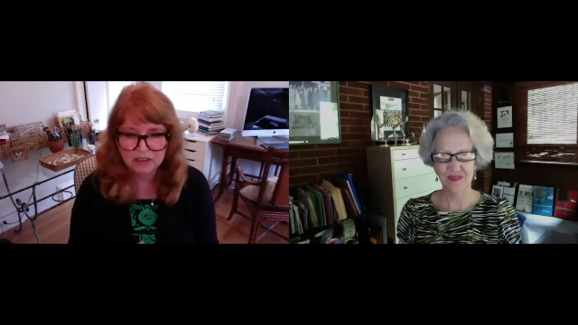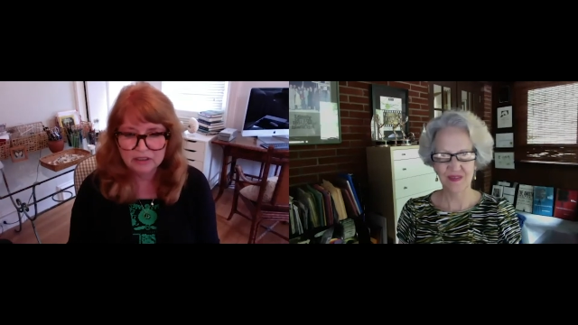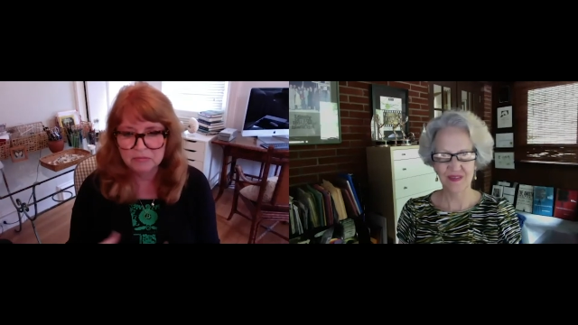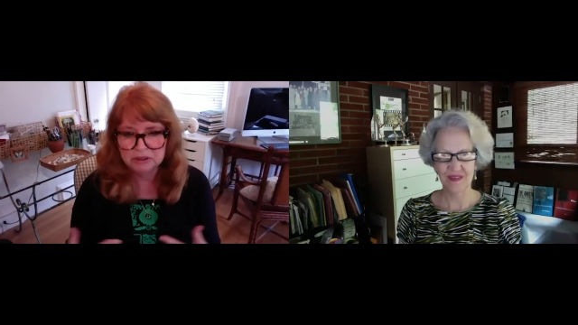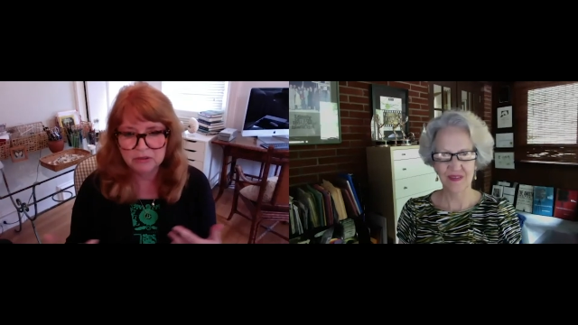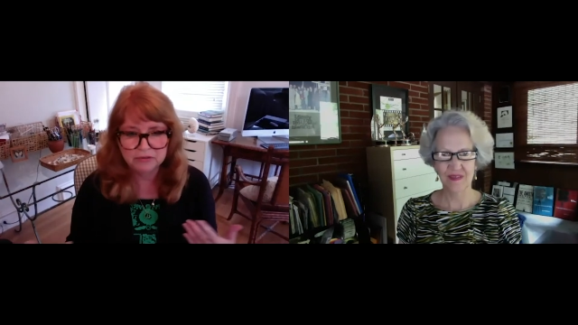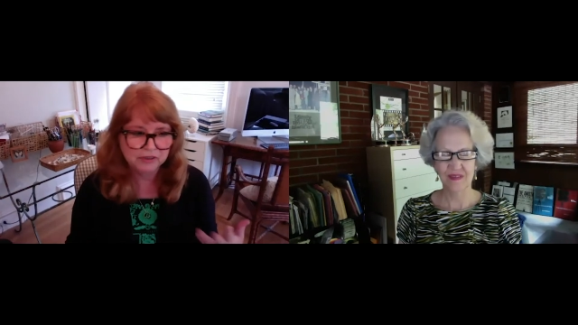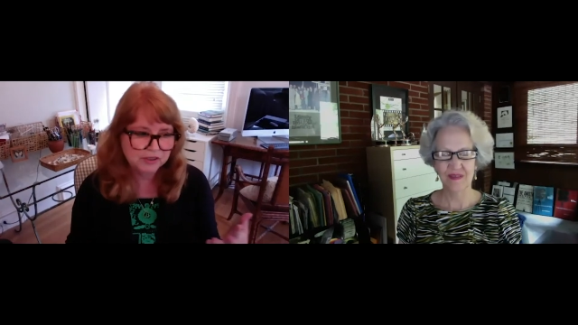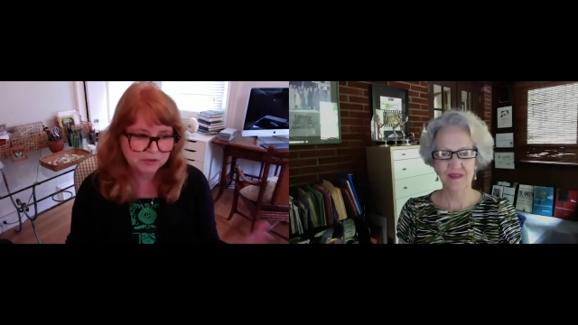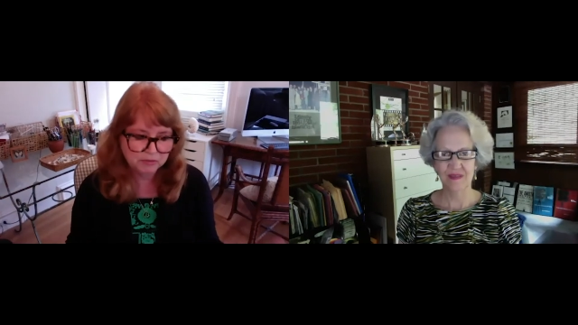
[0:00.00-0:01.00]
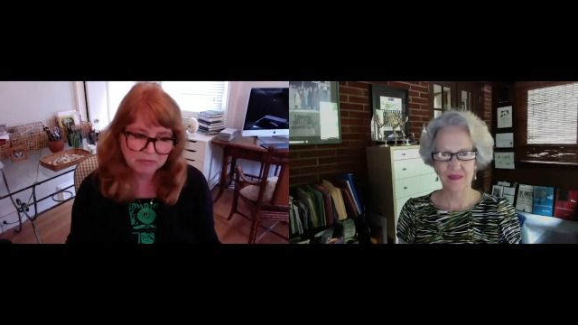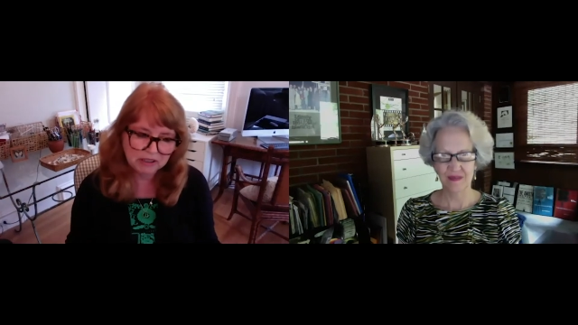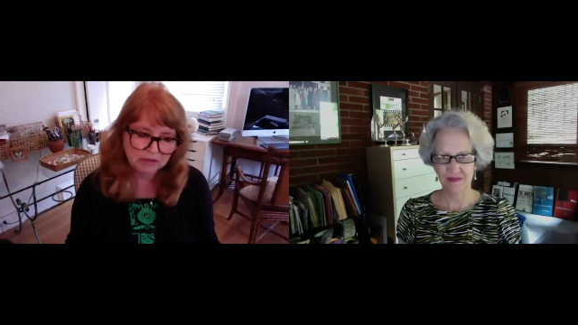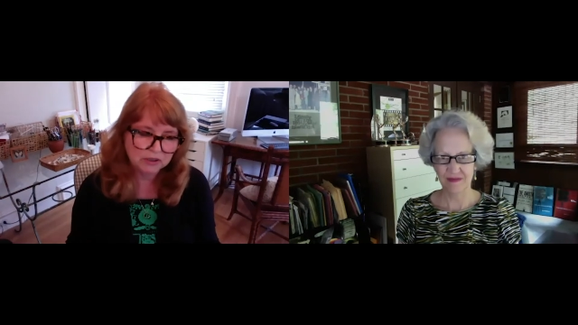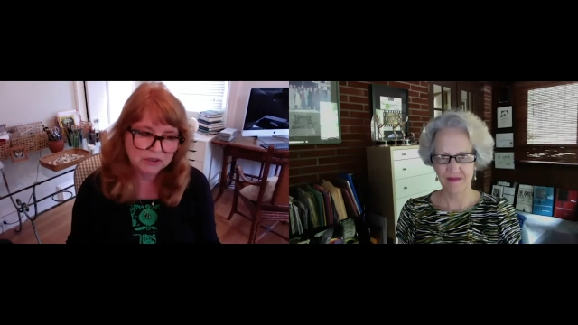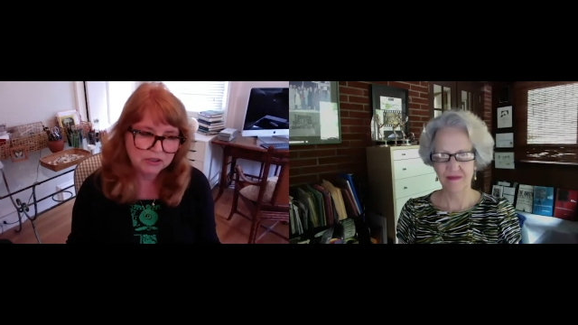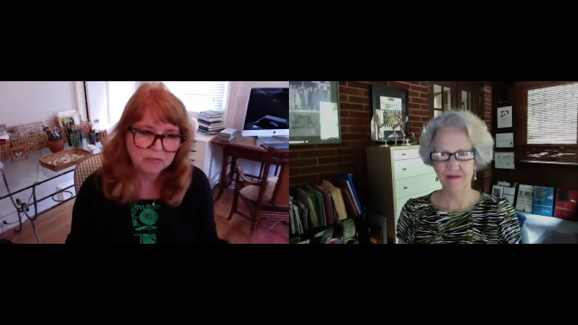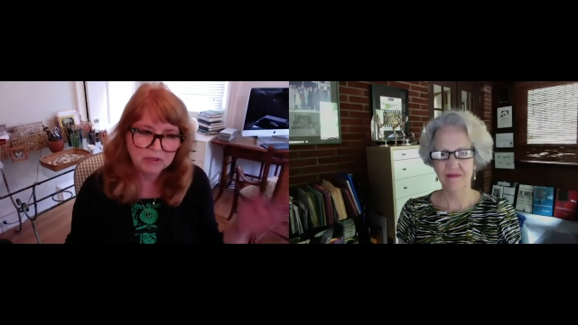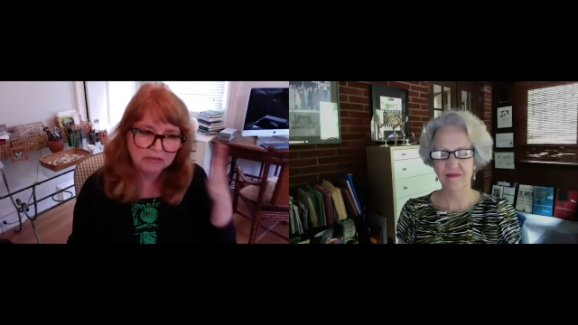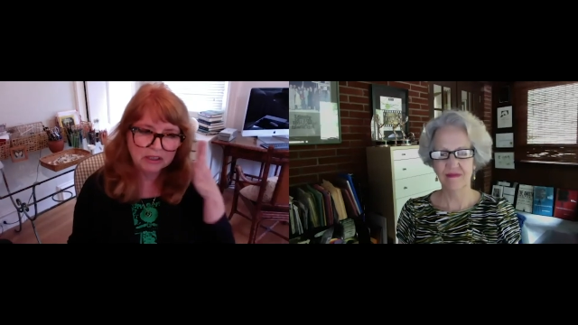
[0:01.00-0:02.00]
Speaker 1: the plover swimming, which
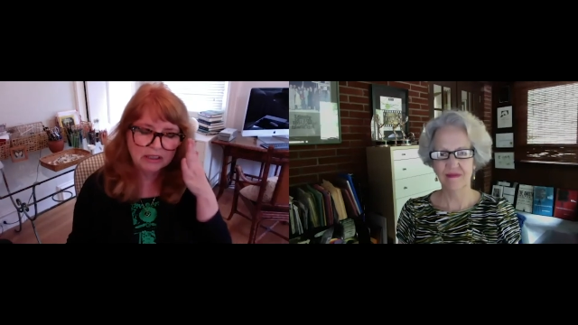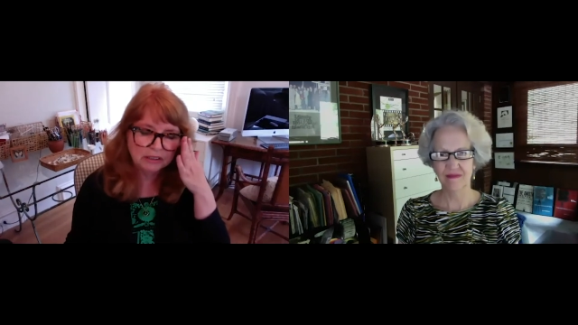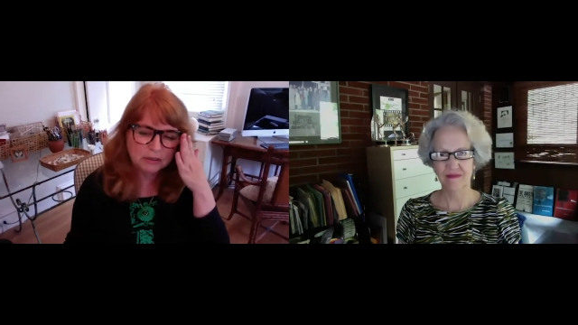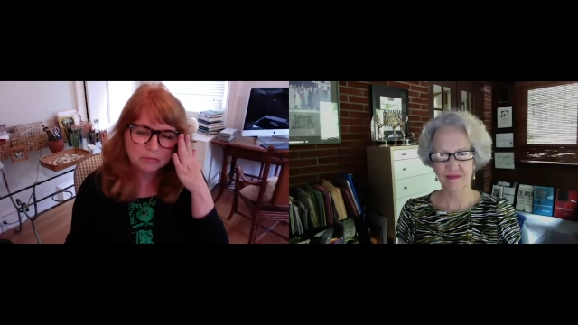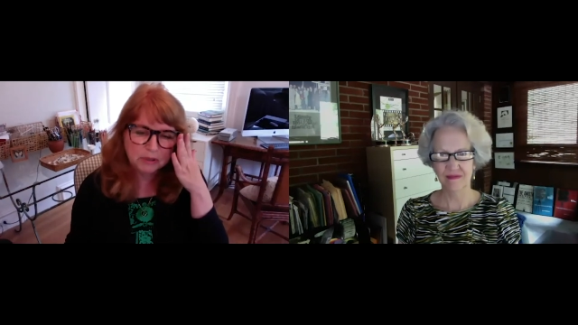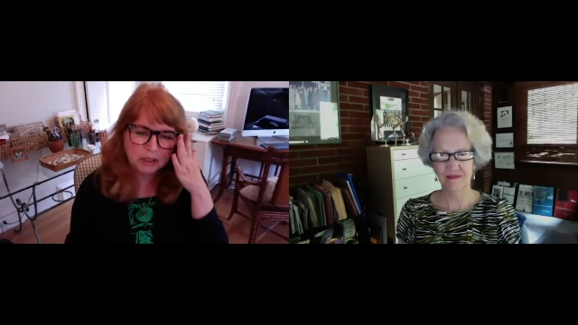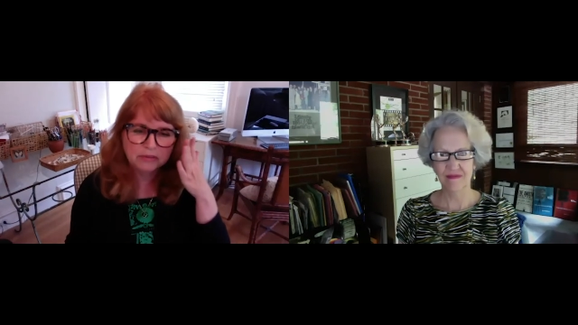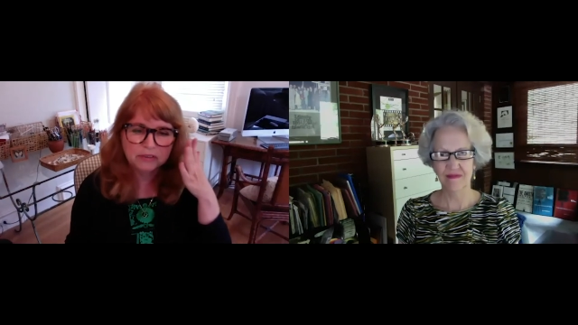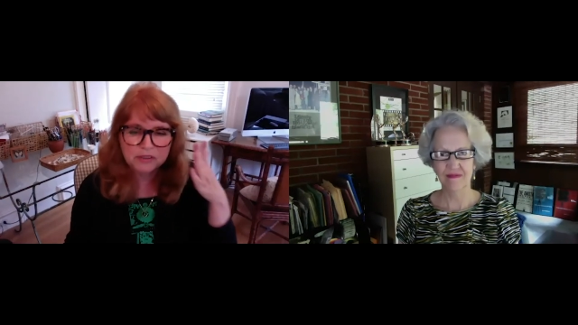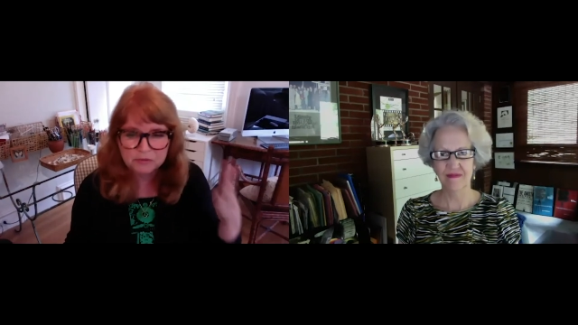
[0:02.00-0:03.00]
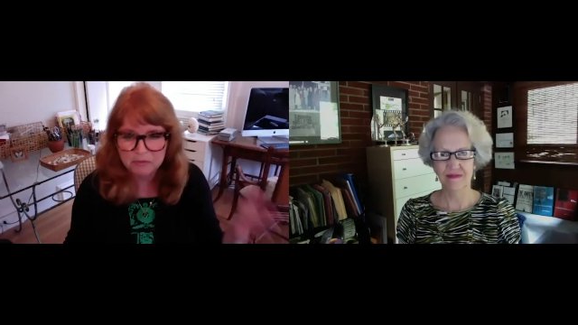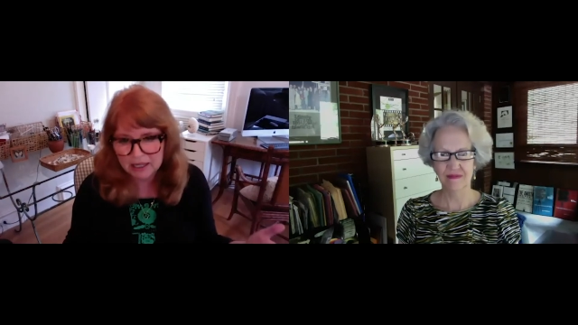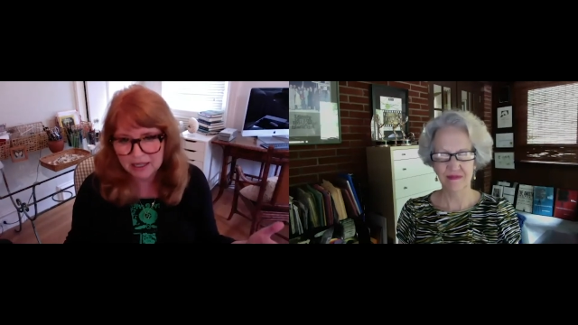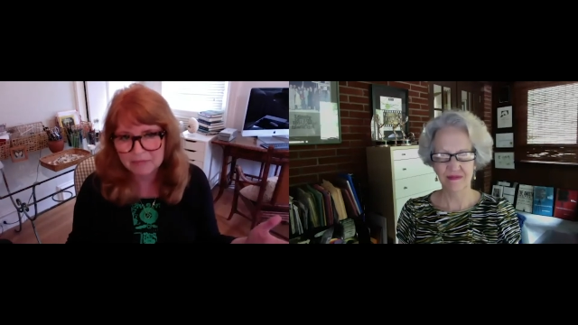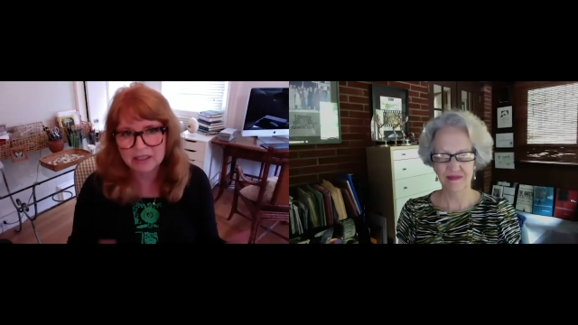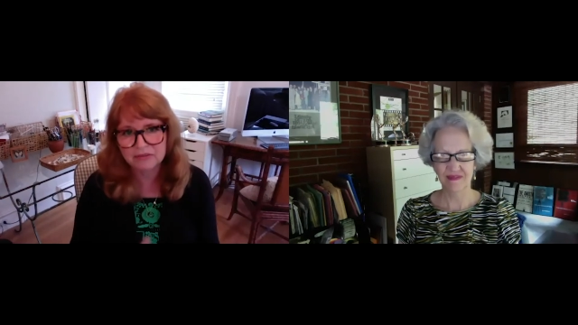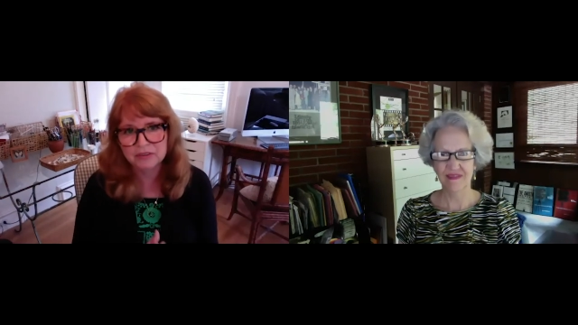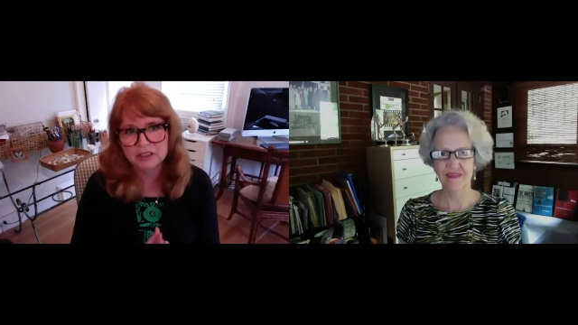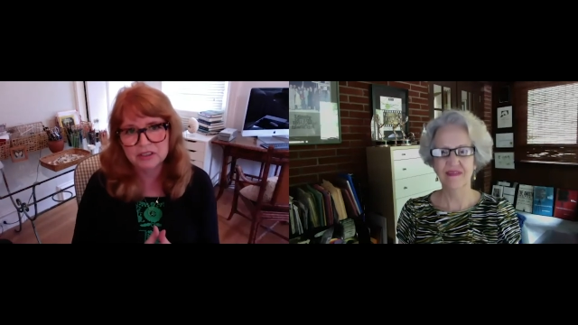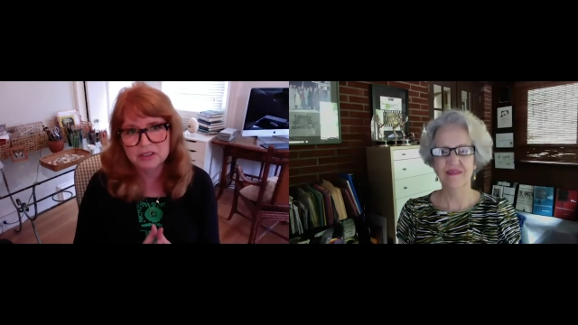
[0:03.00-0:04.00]
nobody really knew plover swam. I have
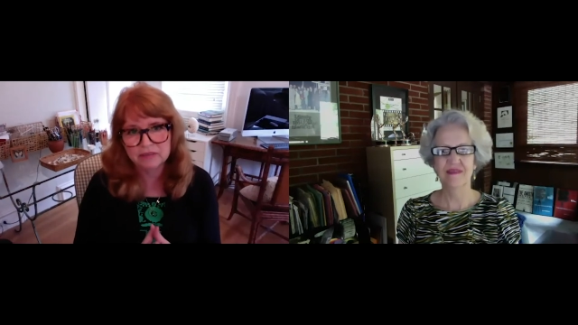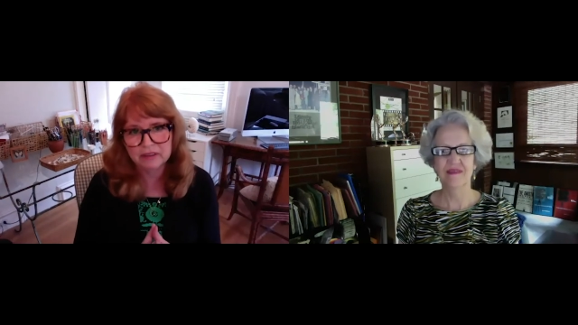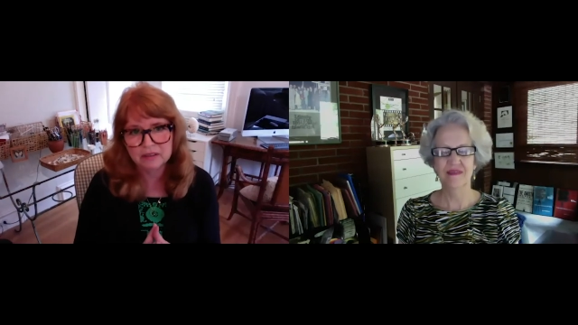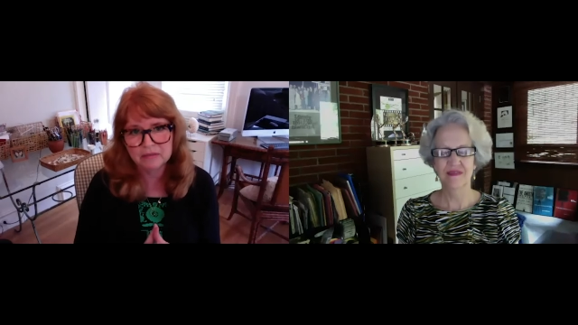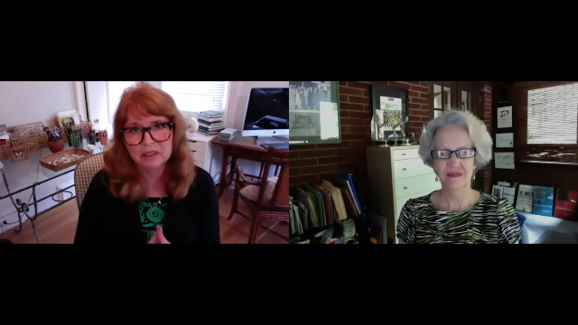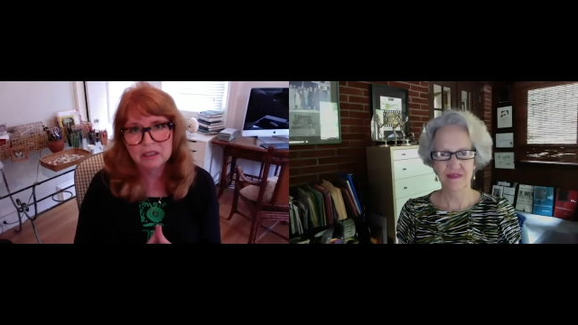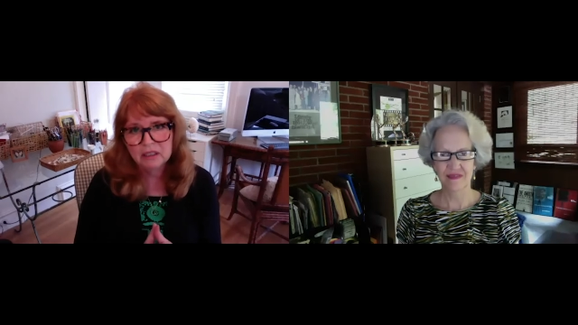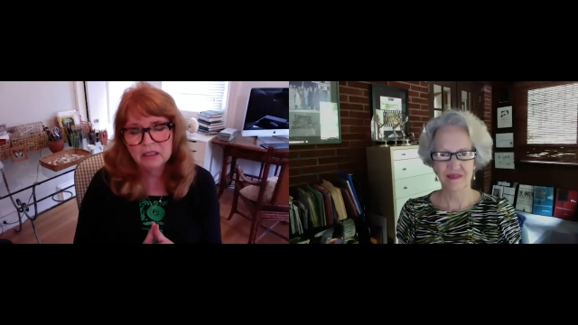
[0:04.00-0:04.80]
footage of them